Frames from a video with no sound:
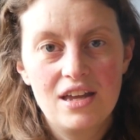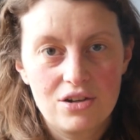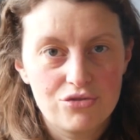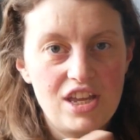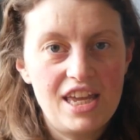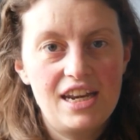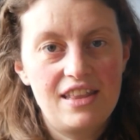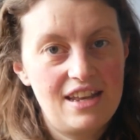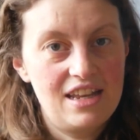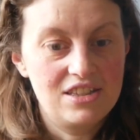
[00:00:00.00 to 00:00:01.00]
green,
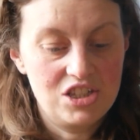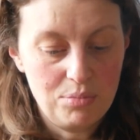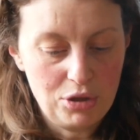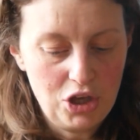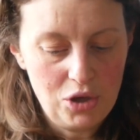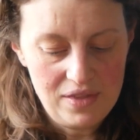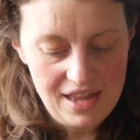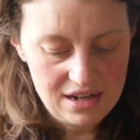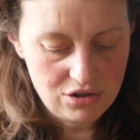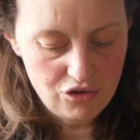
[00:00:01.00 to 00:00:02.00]
and then into blue, and
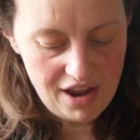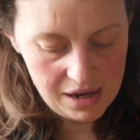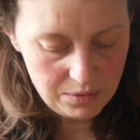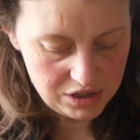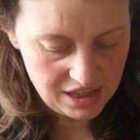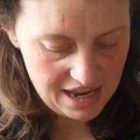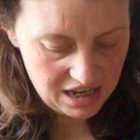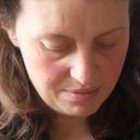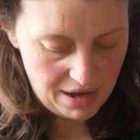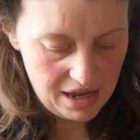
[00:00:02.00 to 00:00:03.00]
then grey was
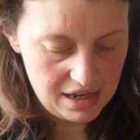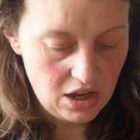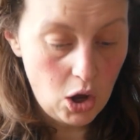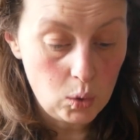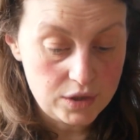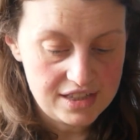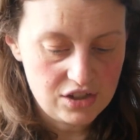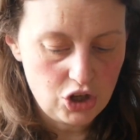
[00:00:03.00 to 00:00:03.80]
like my coldest